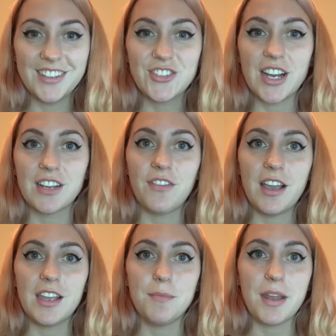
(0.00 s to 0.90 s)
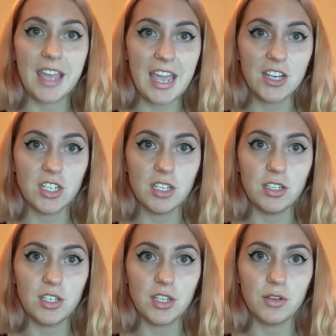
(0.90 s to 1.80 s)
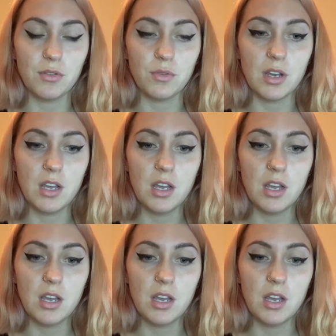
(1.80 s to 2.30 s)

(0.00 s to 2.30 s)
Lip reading: trying to find medication to